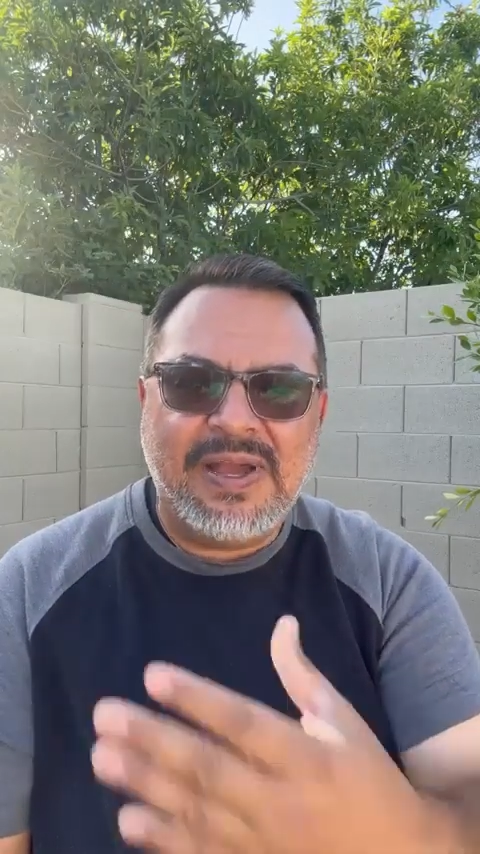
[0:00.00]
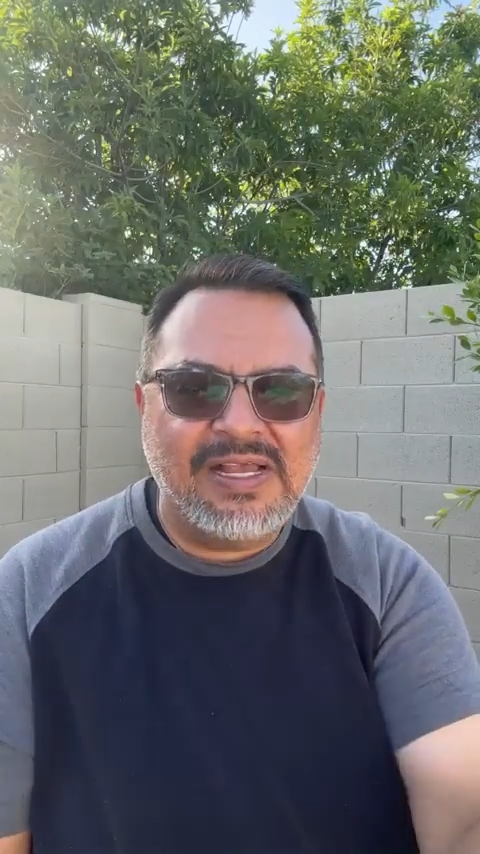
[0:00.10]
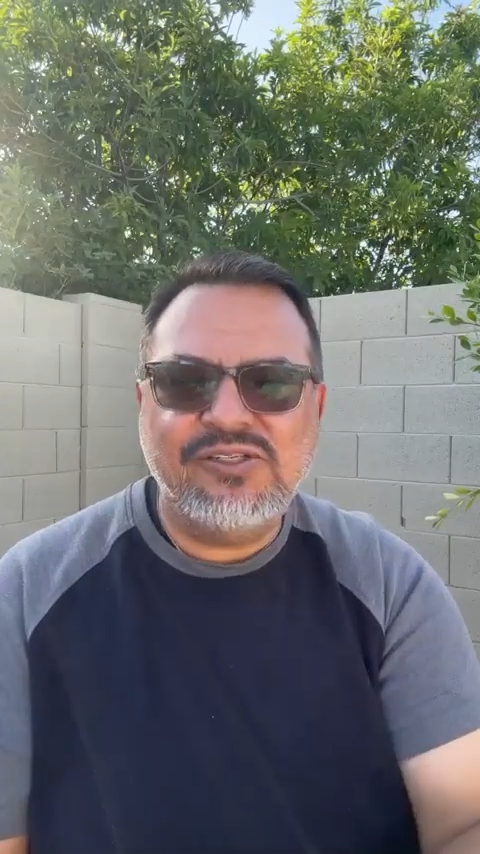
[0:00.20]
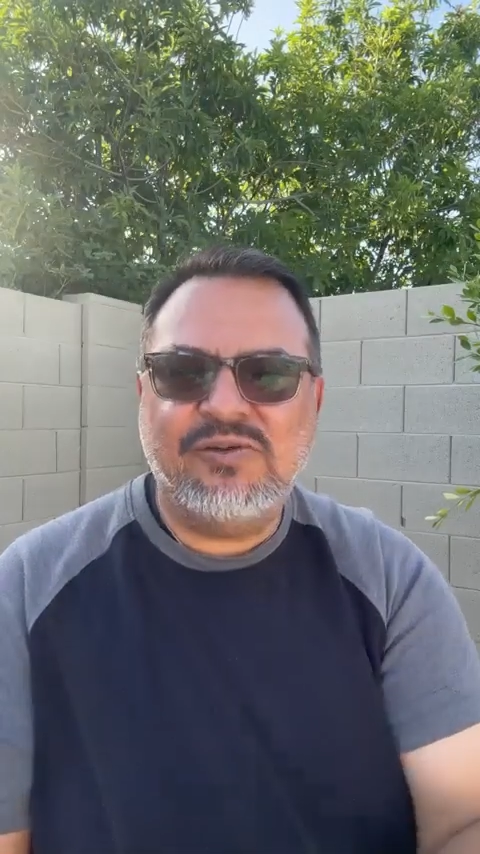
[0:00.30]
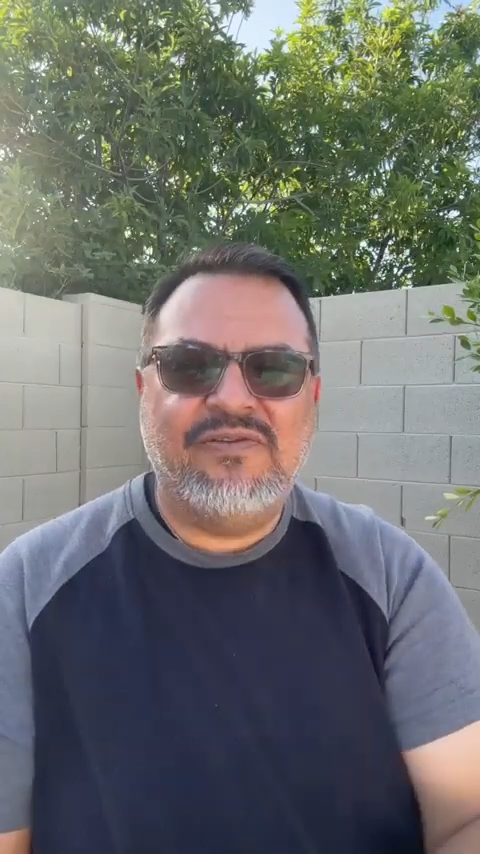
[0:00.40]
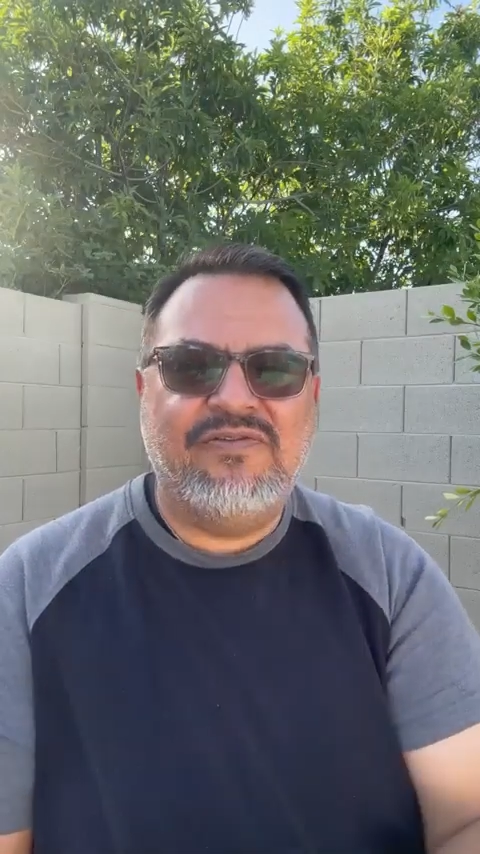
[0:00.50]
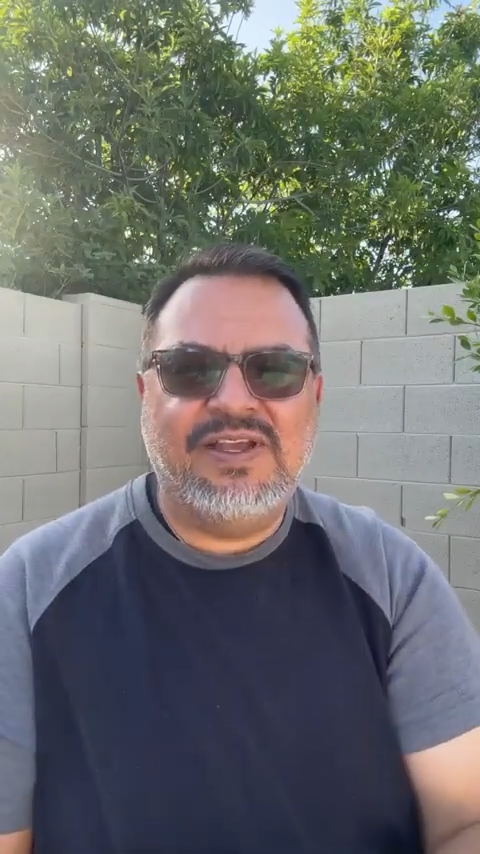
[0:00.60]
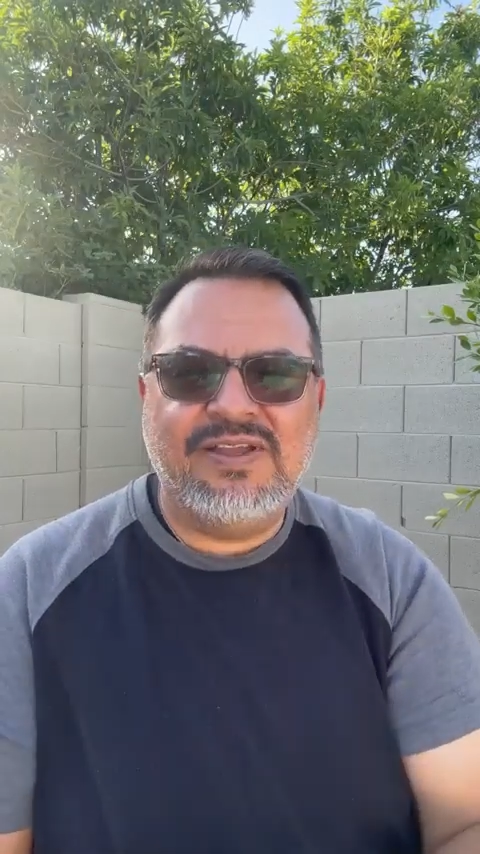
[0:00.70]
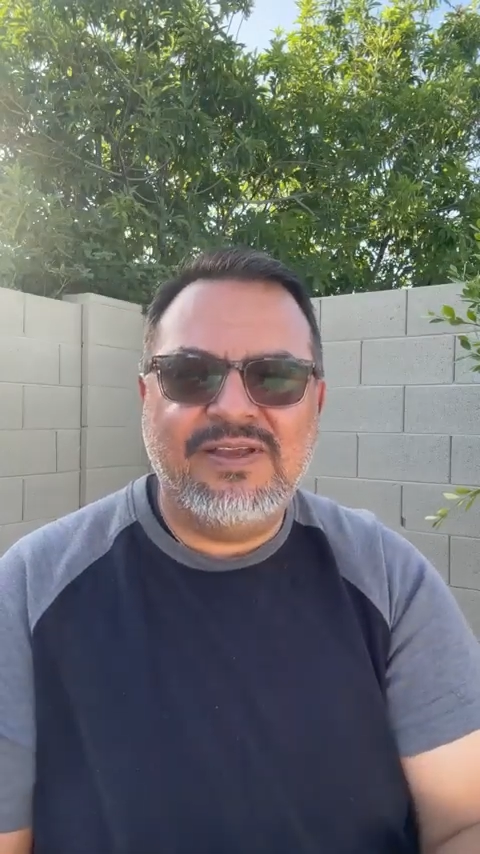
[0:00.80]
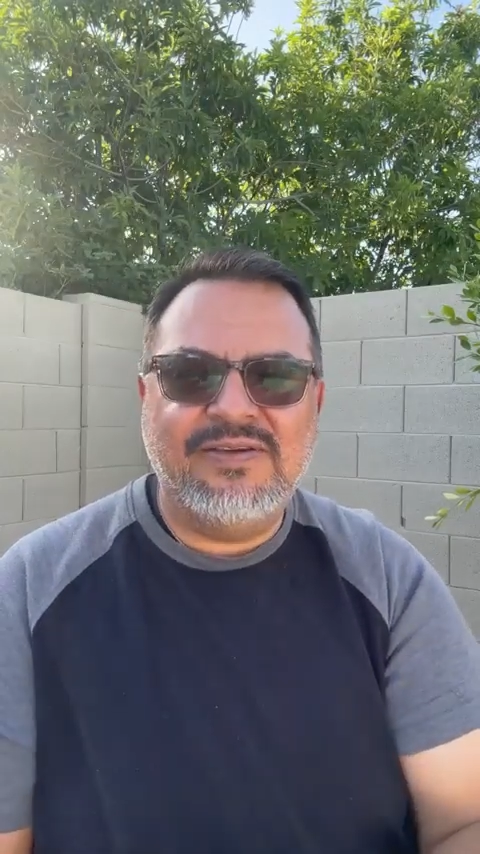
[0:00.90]
pastor will
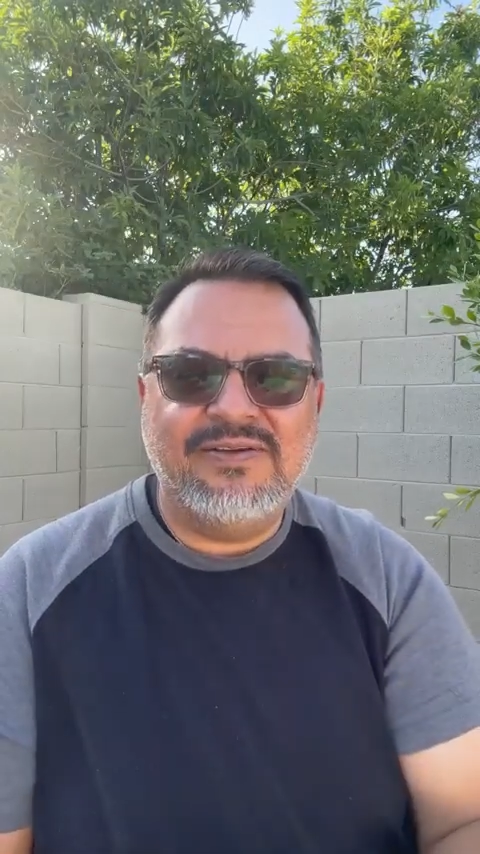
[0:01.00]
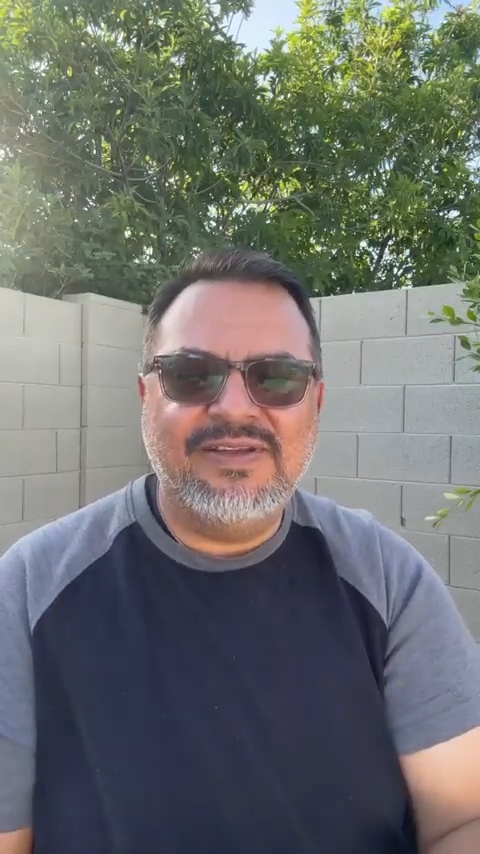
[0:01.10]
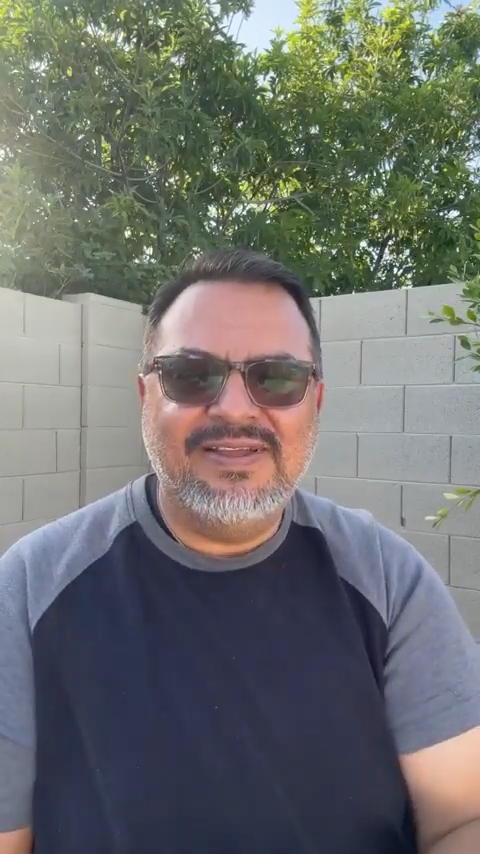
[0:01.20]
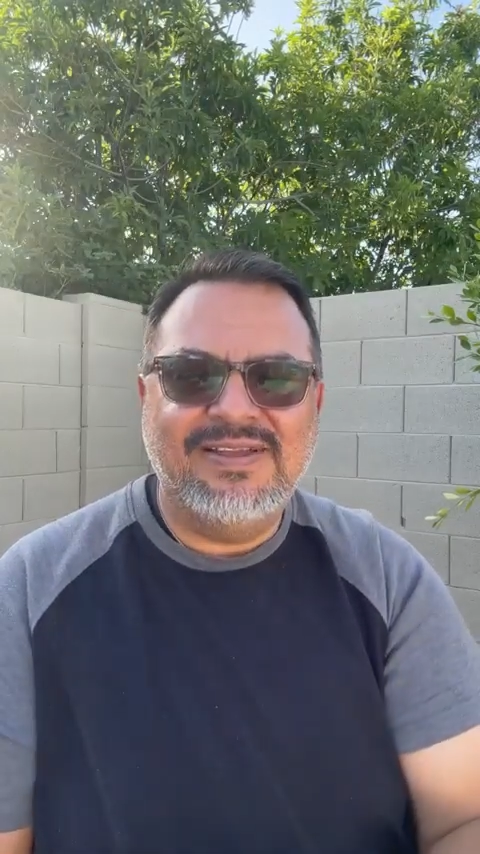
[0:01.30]
fail you.